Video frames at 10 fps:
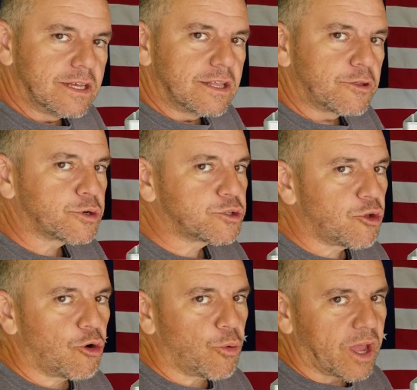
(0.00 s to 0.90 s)
There was
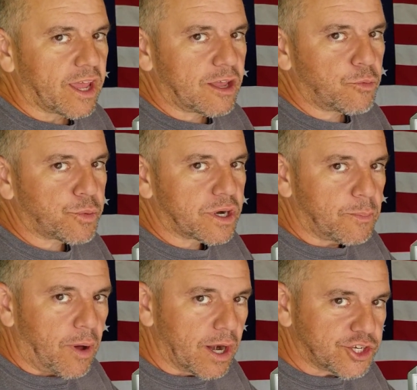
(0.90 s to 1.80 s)
no way we were going to
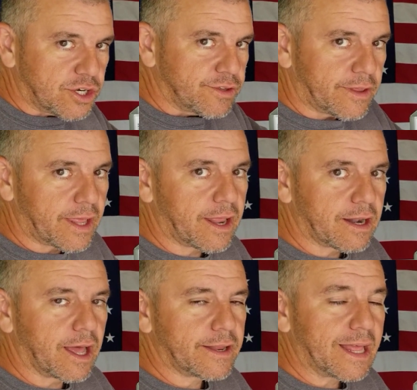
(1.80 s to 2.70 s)
polish under that
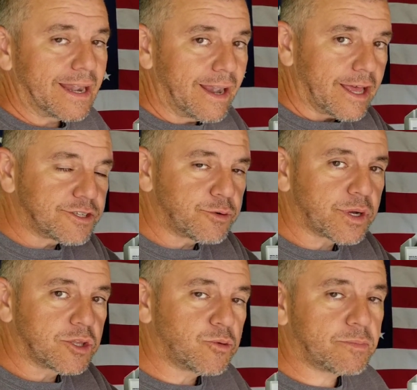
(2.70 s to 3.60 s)
headlight unless you were
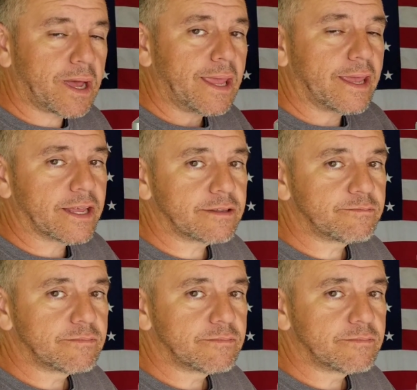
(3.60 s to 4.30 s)
going to do it by hand.